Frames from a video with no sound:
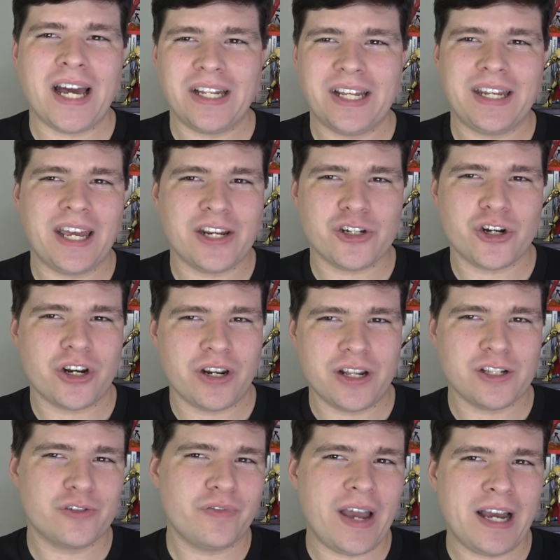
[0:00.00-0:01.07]
alienation in
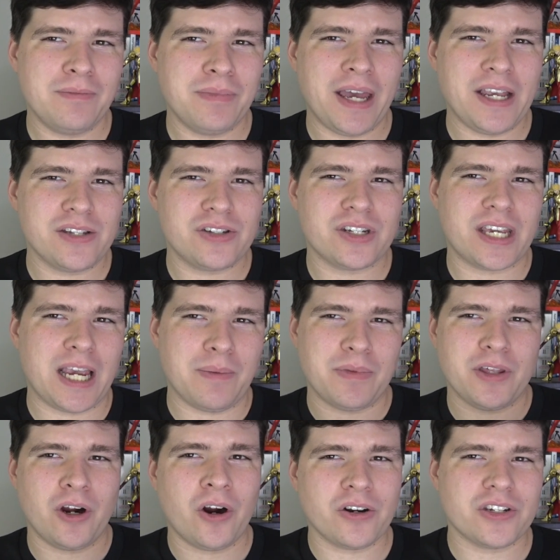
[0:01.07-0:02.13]
its fan base, to keep
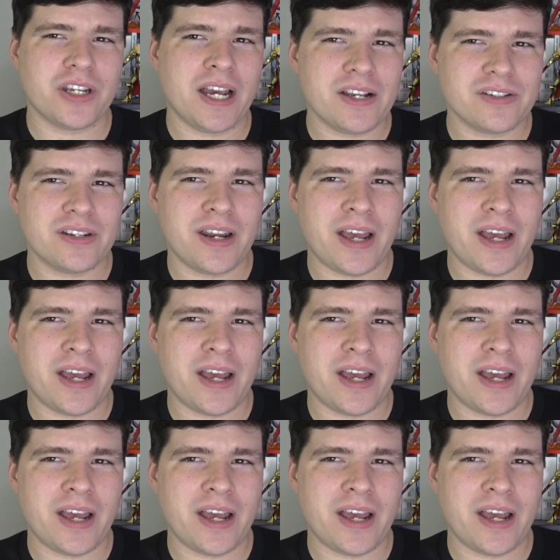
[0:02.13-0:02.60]
the RTS